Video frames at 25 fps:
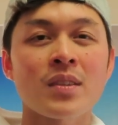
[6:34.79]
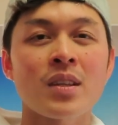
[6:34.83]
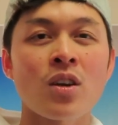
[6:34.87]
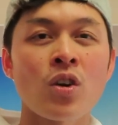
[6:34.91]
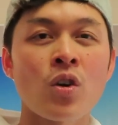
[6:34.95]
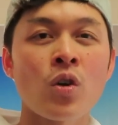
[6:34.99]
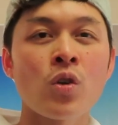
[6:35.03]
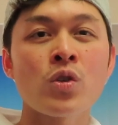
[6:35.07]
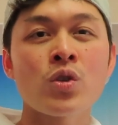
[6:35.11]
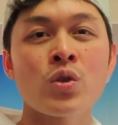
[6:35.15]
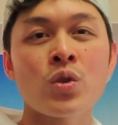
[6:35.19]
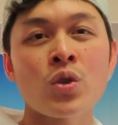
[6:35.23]

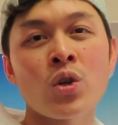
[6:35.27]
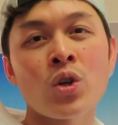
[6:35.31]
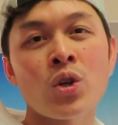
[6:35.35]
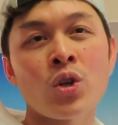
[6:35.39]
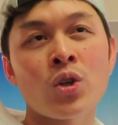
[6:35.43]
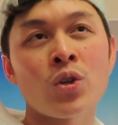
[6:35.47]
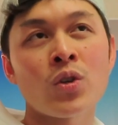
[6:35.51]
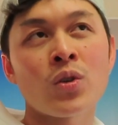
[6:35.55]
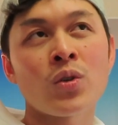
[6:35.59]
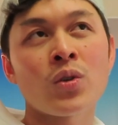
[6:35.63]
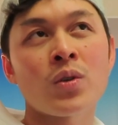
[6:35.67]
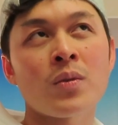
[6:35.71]

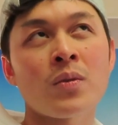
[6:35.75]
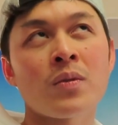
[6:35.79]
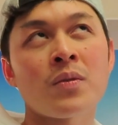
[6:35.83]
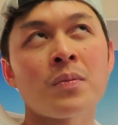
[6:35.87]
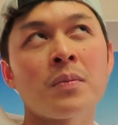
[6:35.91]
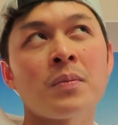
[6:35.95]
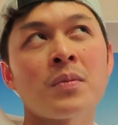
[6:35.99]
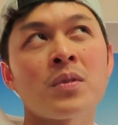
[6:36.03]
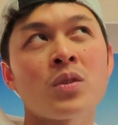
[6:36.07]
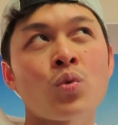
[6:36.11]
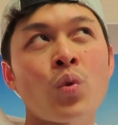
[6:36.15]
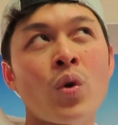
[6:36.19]
also
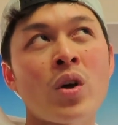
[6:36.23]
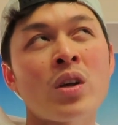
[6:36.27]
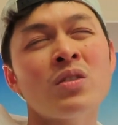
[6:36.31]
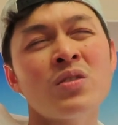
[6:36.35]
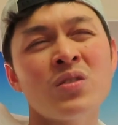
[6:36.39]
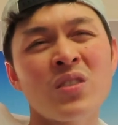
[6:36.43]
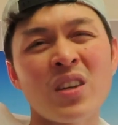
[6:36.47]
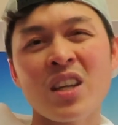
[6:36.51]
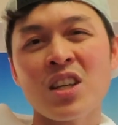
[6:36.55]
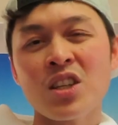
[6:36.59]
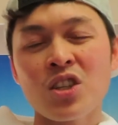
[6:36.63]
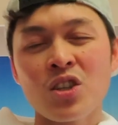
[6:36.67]

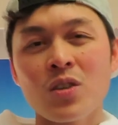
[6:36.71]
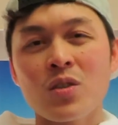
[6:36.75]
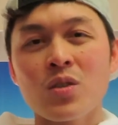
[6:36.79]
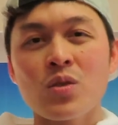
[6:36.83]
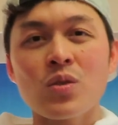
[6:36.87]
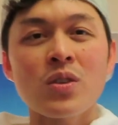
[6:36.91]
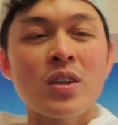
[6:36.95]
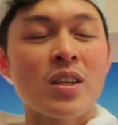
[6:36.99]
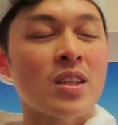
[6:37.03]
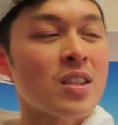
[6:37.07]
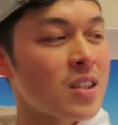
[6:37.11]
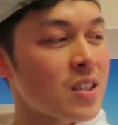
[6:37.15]
12-ish
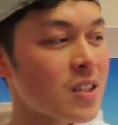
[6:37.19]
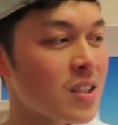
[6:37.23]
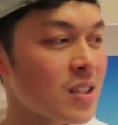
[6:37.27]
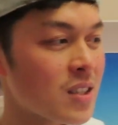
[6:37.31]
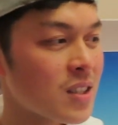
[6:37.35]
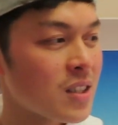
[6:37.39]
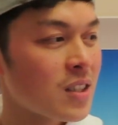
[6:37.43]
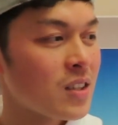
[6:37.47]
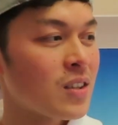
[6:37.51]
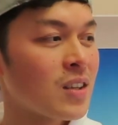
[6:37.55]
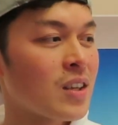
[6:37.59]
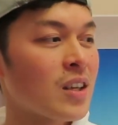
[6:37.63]

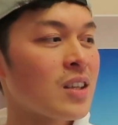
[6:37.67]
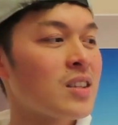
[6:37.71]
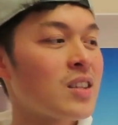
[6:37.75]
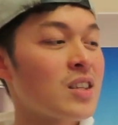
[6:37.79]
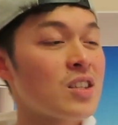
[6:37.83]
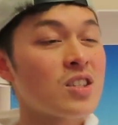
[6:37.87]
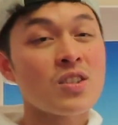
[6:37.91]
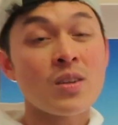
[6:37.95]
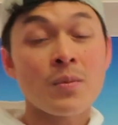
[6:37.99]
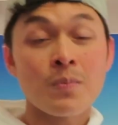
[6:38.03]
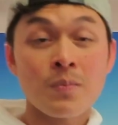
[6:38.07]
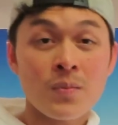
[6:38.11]
students. You can
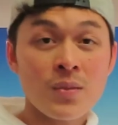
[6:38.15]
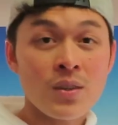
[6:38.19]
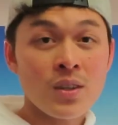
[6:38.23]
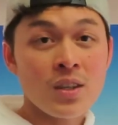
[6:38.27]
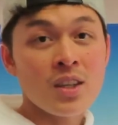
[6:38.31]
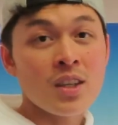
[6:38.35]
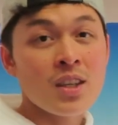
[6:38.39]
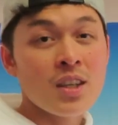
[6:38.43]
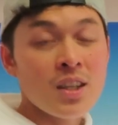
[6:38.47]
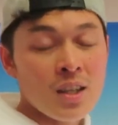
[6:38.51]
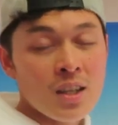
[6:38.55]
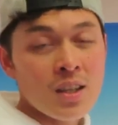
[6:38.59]
teach them
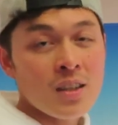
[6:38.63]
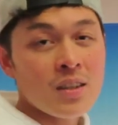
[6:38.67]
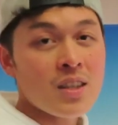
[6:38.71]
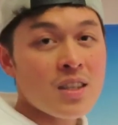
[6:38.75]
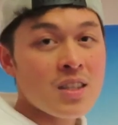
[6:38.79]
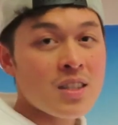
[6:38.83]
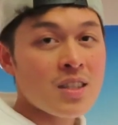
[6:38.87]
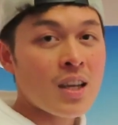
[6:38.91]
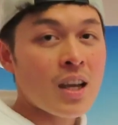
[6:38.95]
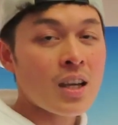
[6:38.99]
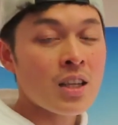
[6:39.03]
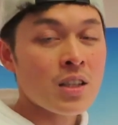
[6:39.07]

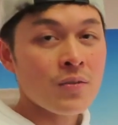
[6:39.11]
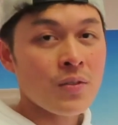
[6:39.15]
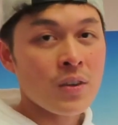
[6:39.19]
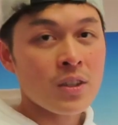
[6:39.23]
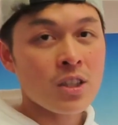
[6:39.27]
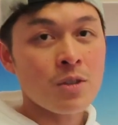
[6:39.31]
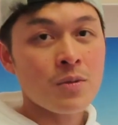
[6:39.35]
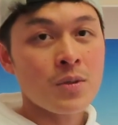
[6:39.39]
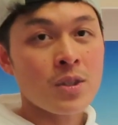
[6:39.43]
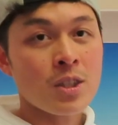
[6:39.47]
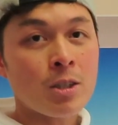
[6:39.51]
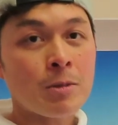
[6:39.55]
this kind of
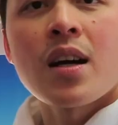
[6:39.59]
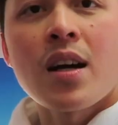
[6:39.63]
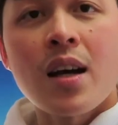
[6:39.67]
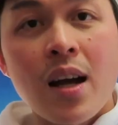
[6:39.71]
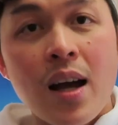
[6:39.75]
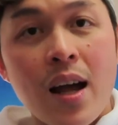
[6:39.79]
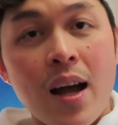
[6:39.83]
activity.